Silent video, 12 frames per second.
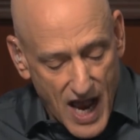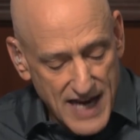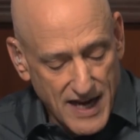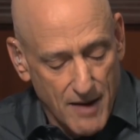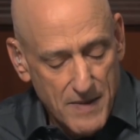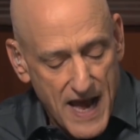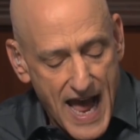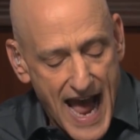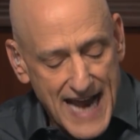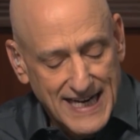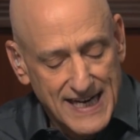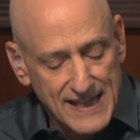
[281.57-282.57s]
Sign
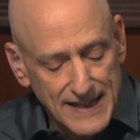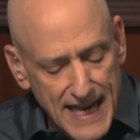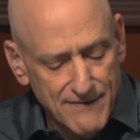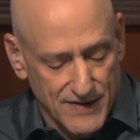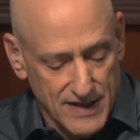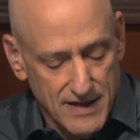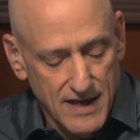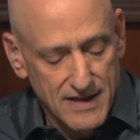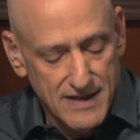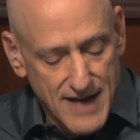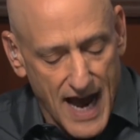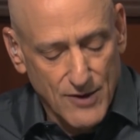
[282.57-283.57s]
up at
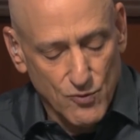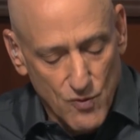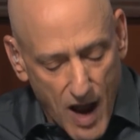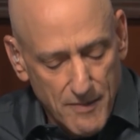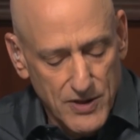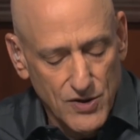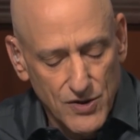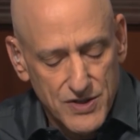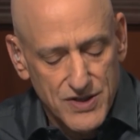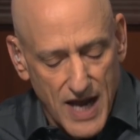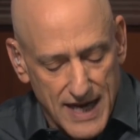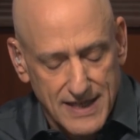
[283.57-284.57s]

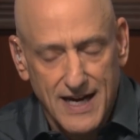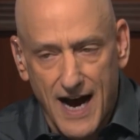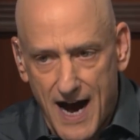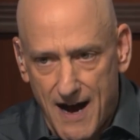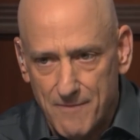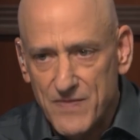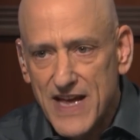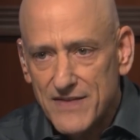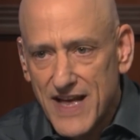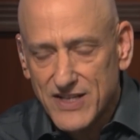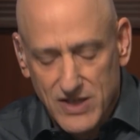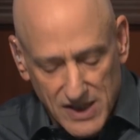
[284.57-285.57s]

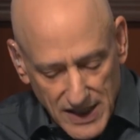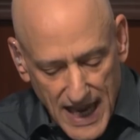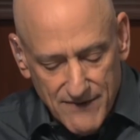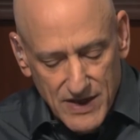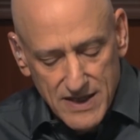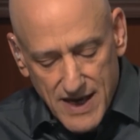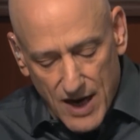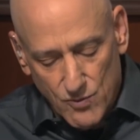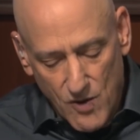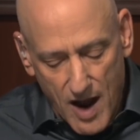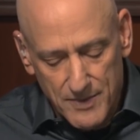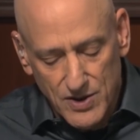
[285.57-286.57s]
klavan.robinhood.com. That's
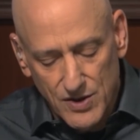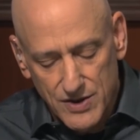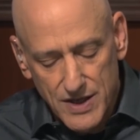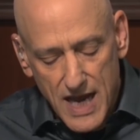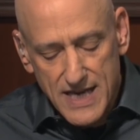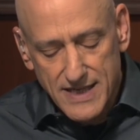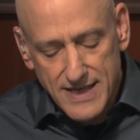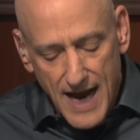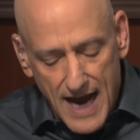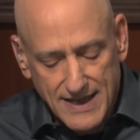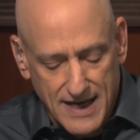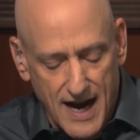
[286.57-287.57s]

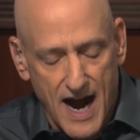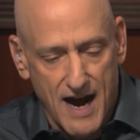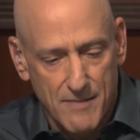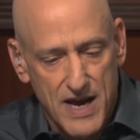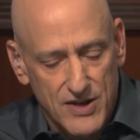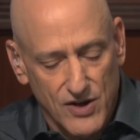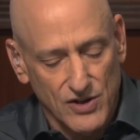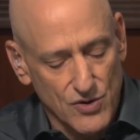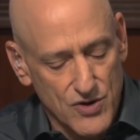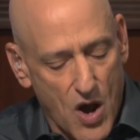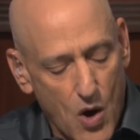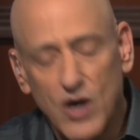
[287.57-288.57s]
klavan.robinhood.com.
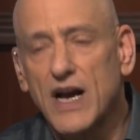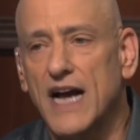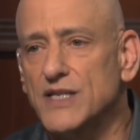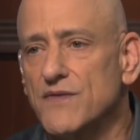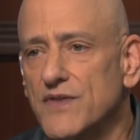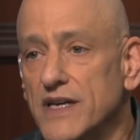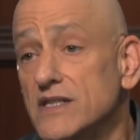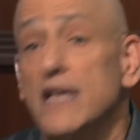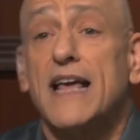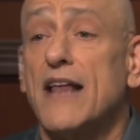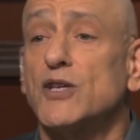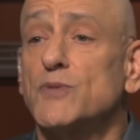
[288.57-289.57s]
You can learn all kinds of
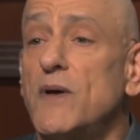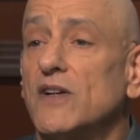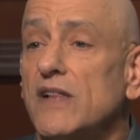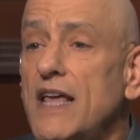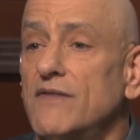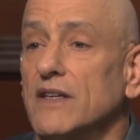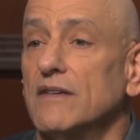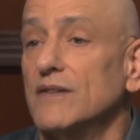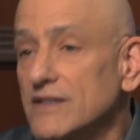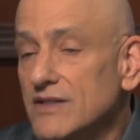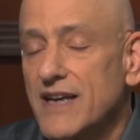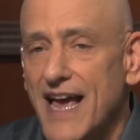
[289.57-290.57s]
things like how to spell Klavan.